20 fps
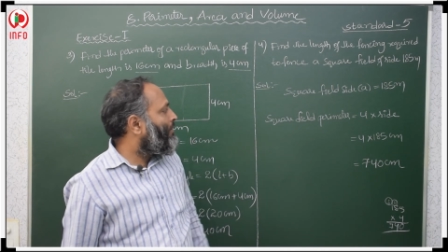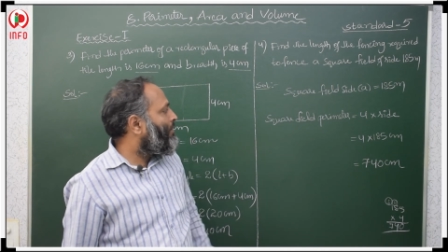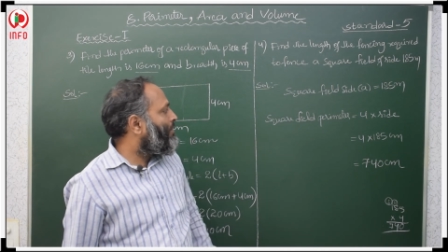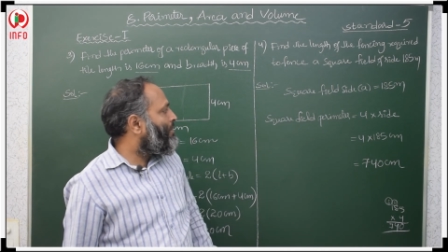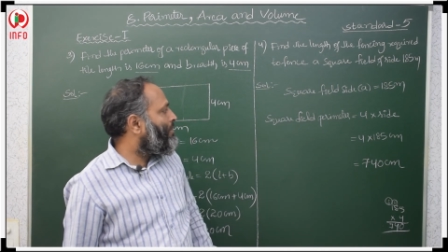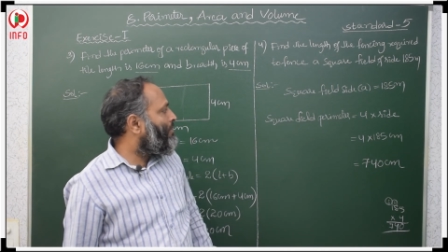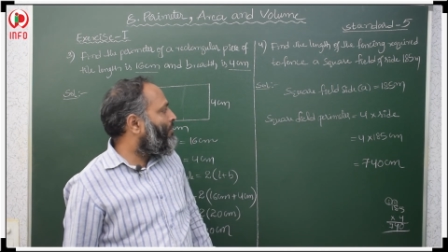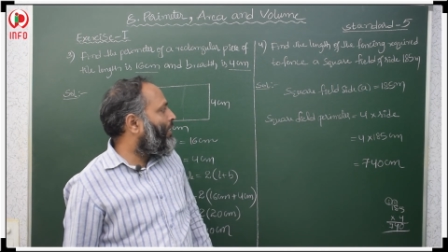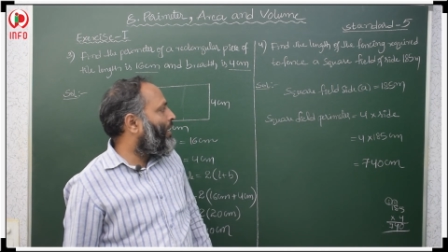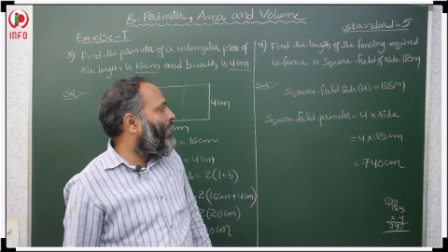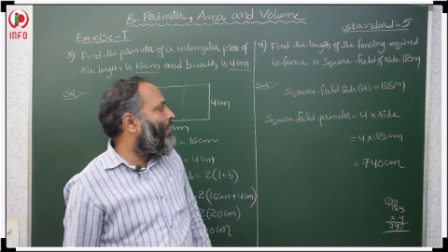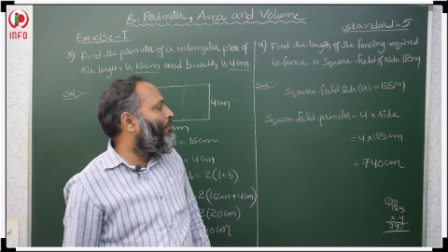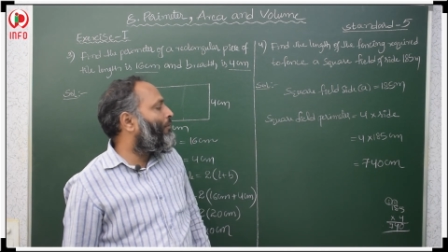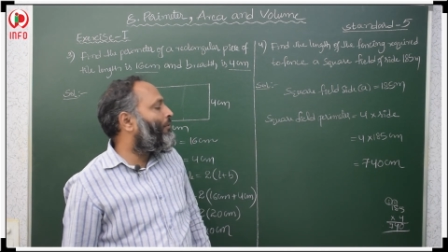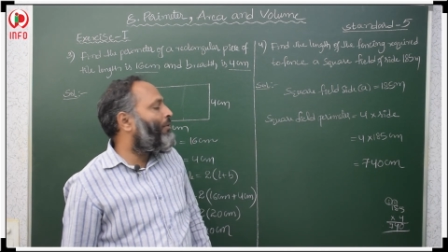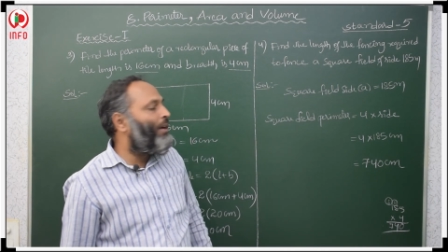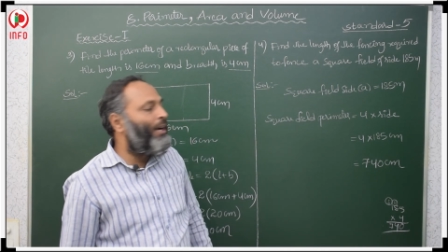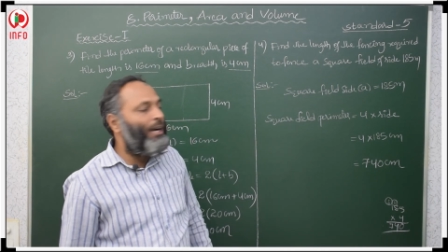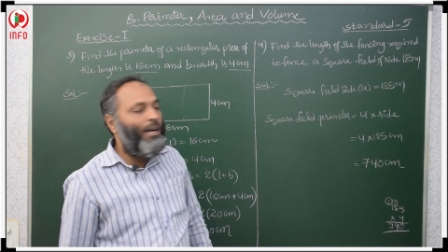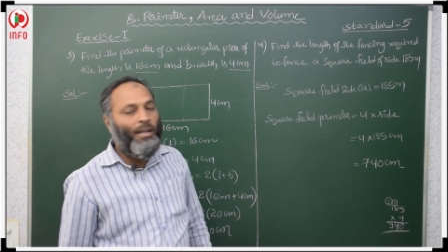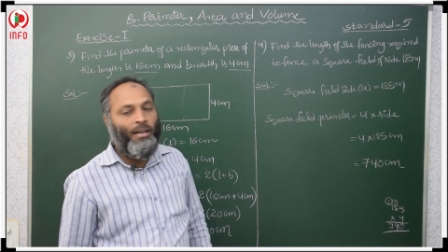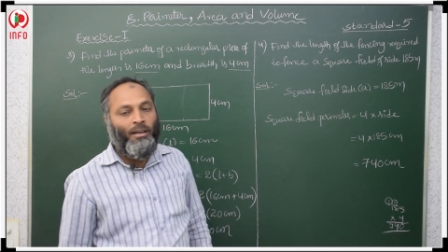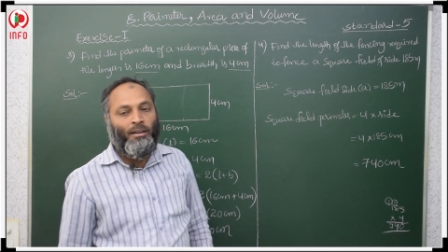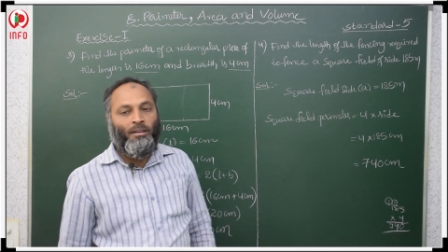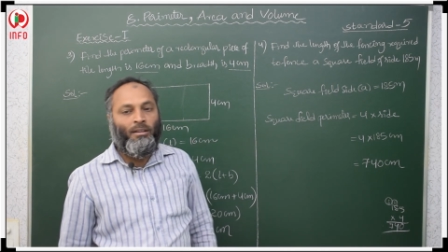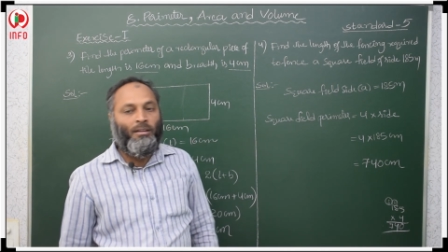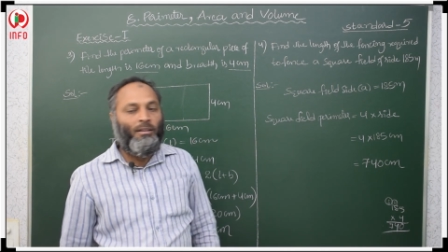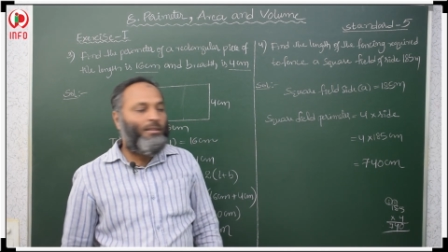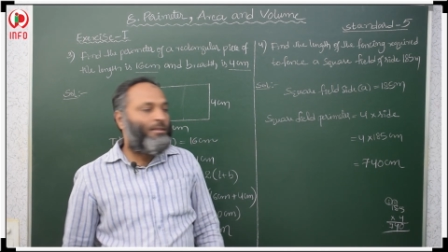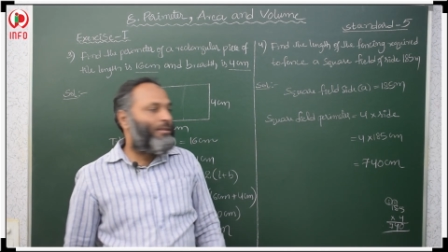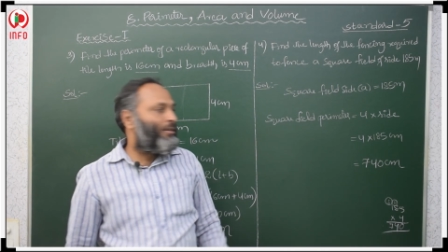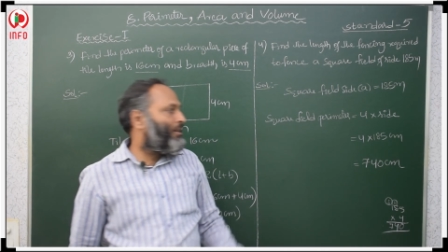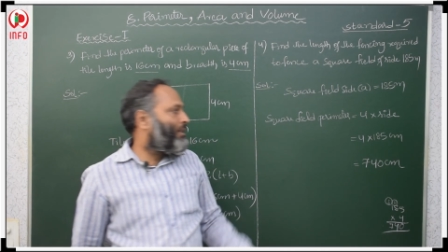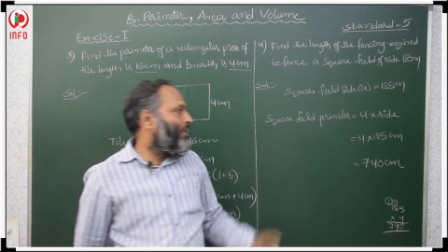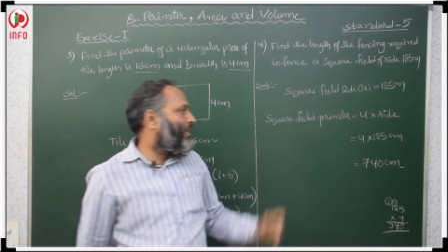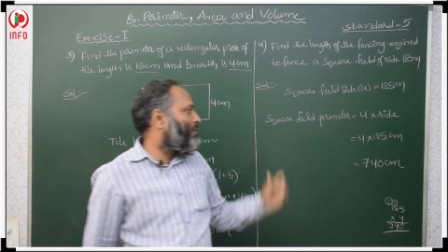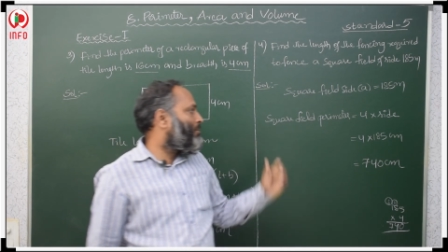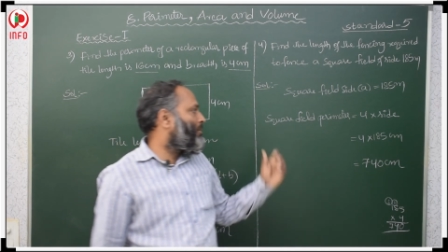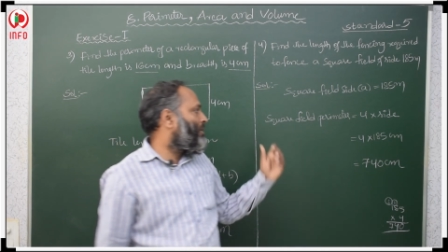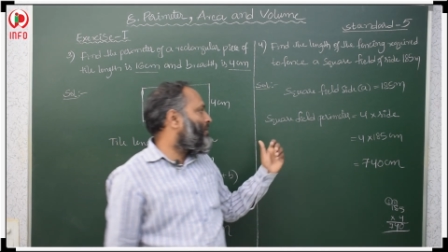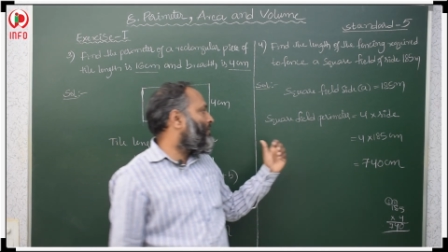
square field. So, this much